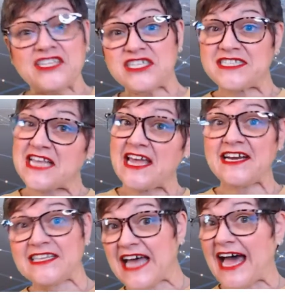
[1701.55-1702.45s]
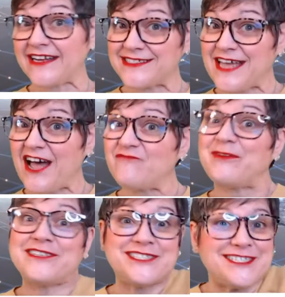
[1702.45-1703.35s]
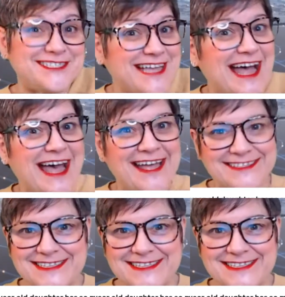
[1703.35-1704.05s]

She's saying a lot of stuff, but she's not